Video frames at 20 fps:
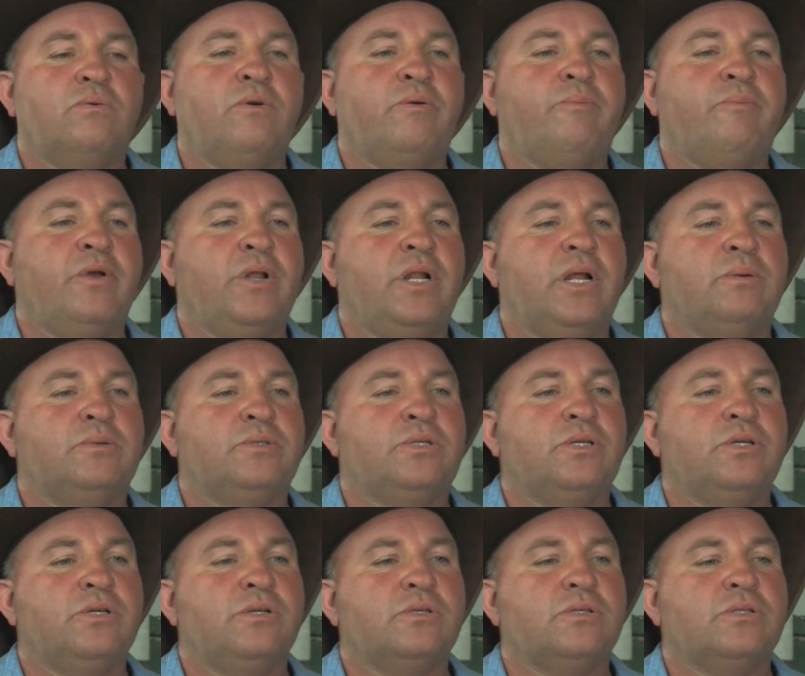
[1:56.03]
We've been able
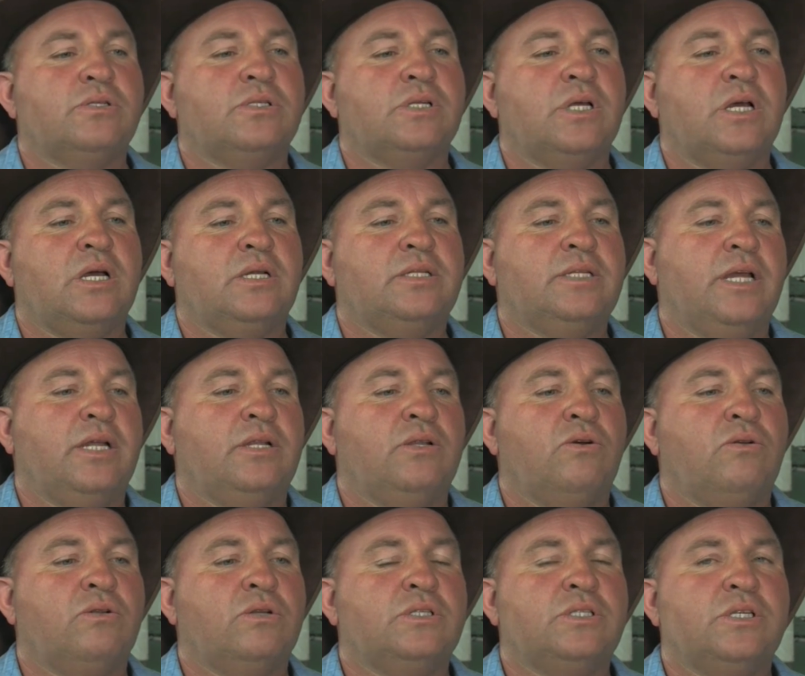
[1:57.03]
to use
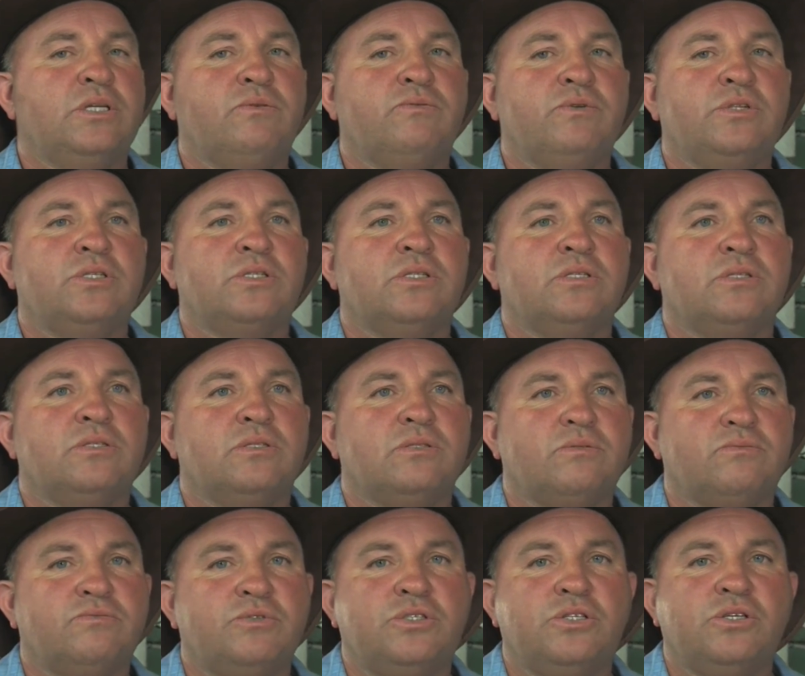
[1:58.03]
technology which
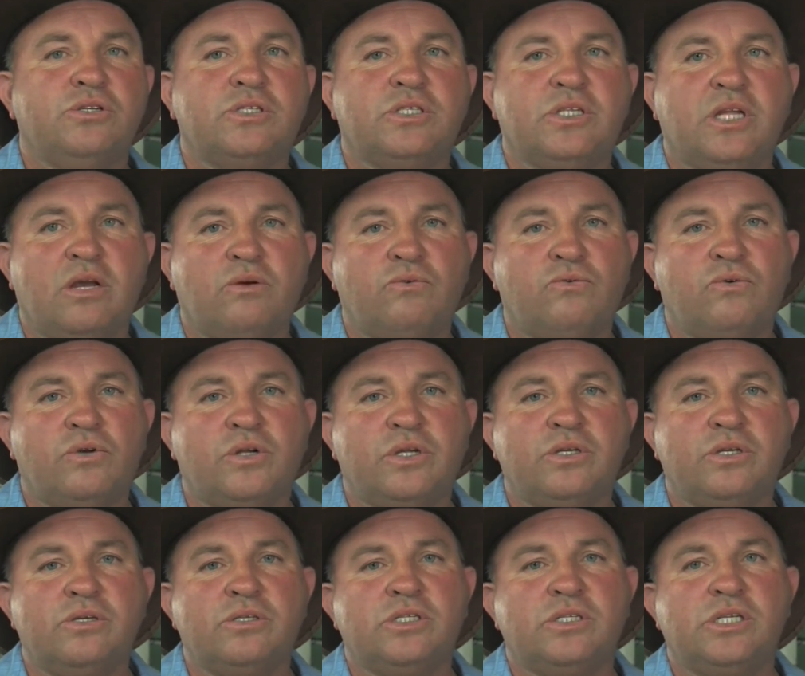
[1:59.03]
has reduced our
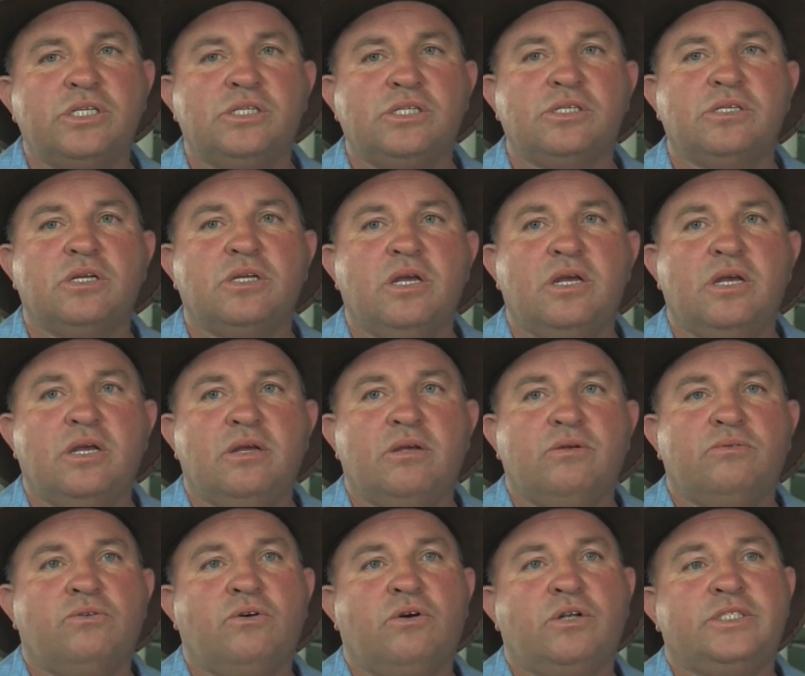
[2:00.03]
water usage
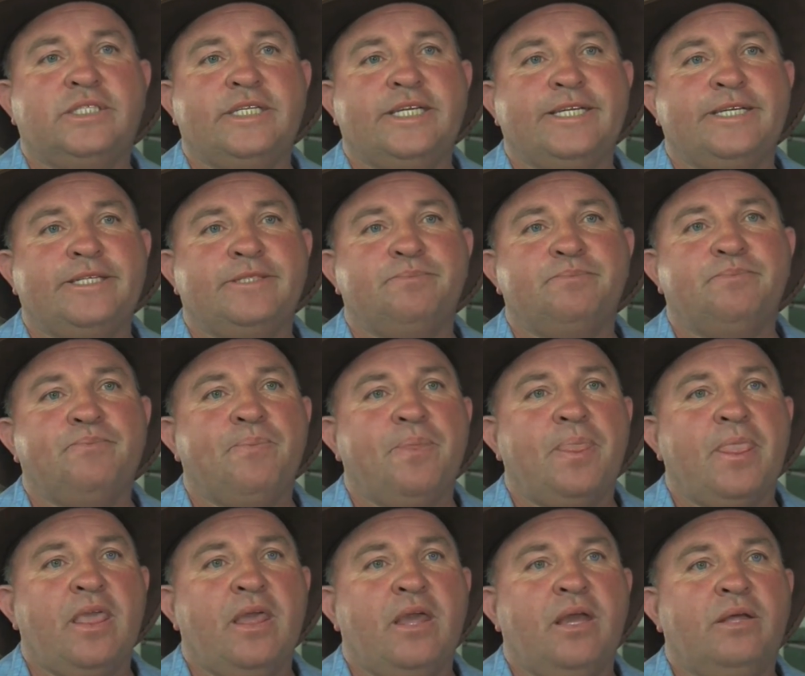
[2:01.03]
right down,
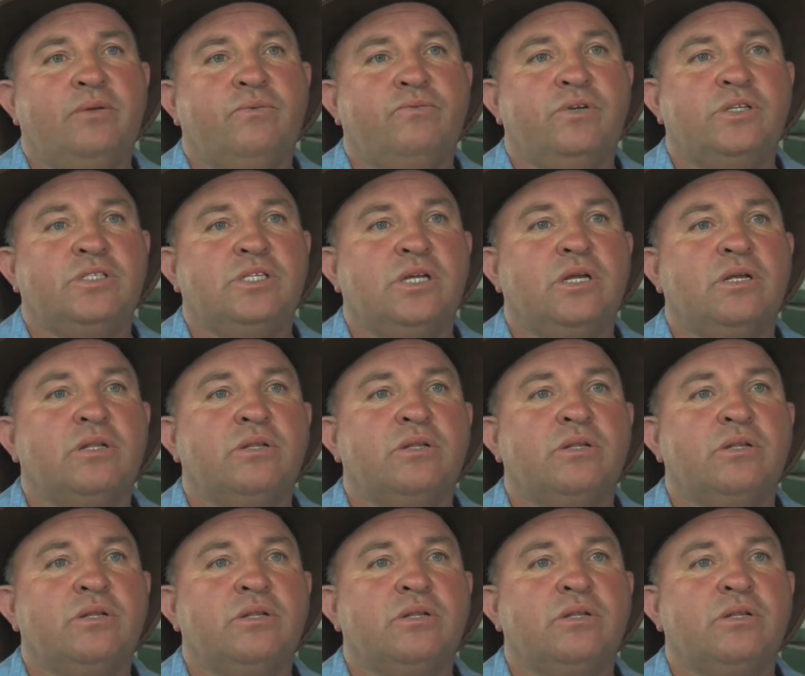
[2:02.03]
which